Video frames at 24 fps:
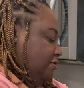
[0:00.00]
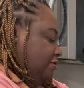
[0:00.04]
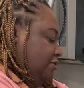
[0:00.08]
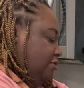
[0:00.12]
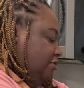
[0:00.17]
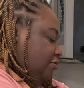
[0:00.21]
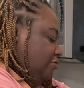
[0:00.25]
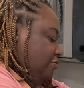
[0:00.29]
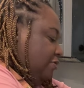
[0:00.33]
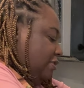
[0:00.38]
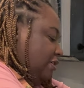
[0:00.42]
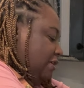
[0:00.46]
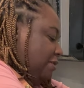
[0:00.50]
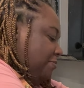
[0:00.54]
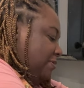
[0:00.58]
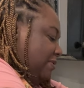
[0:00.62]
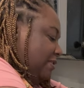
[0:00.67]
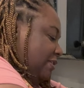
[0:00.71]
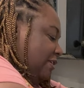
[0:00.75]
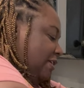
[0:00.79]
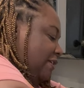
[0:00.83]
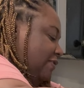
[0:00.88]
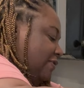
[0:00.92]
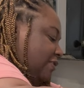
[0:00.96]
2 cups
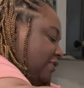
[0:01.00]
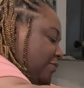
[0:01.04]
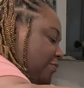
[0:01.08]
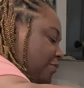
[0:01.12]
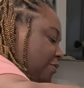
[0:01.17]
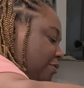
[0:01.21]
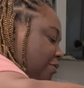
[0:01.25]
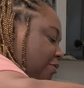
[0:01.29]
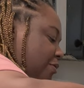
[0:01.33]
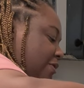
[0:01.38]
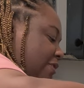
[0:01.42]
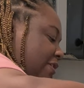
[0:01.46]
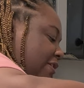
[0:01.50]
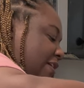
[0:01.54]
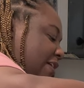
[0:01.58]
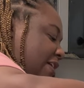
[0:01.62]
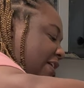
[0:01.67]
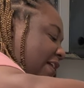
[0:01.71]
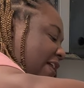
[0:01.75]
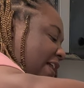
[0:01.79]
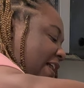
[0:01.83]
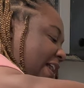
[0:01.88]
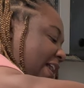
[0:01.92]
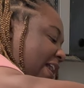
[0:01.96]
left, so we'll
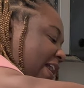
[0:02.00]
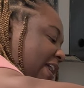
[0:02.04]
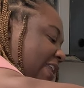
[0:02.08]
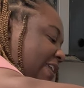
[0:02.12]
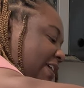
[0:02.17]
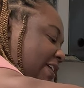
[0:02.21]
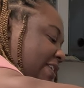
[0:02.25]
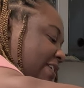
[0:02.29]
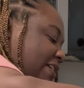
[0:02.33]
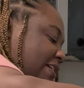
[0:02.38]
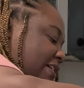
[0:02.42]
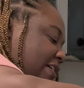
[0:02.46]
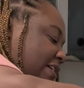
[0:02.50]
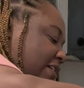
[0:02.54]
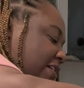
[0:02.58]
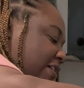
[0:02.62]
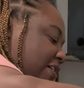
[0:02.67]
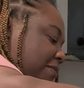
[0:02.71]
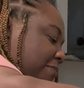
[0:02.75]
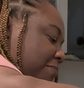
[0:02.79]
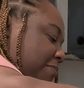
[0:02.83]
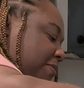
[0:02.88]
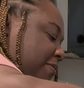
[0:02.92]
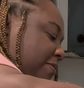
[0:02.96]
add in 1
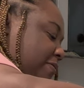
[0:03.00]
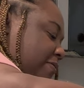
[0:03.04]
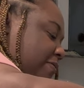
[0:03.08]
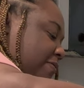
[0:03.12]
cup.